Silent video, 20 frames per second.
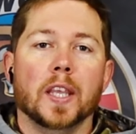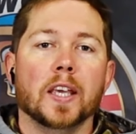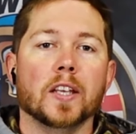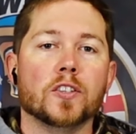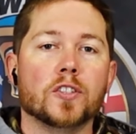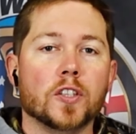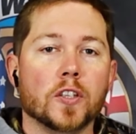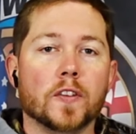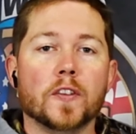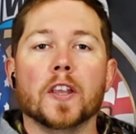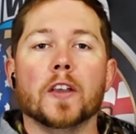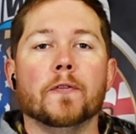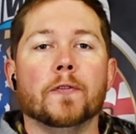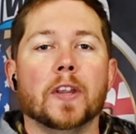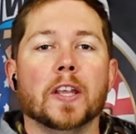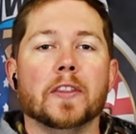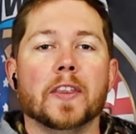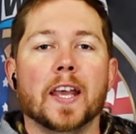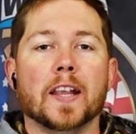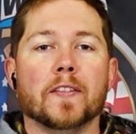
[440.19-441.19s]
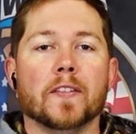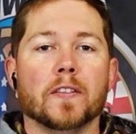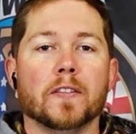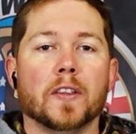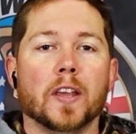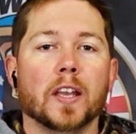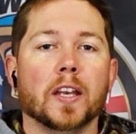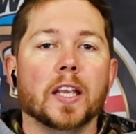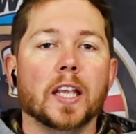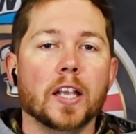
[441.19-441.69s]
And it's just stuff like that
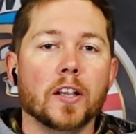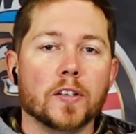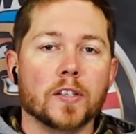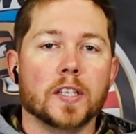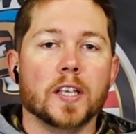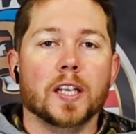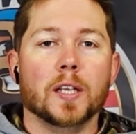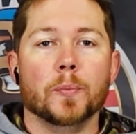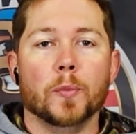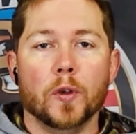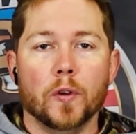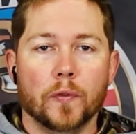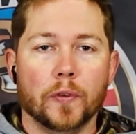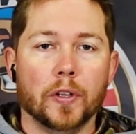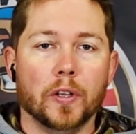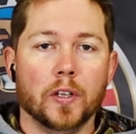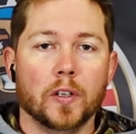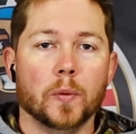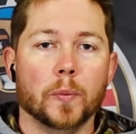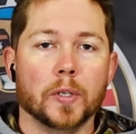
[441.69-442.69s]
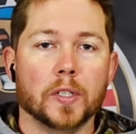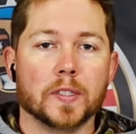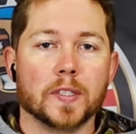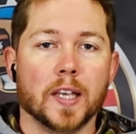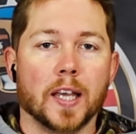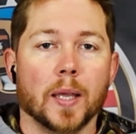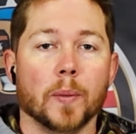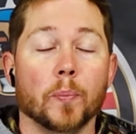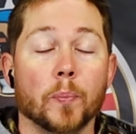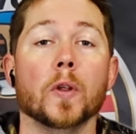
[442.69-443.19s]
that's kind of irritating me over the little bit of
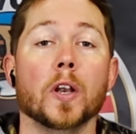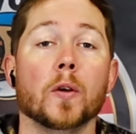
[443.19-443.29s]
time.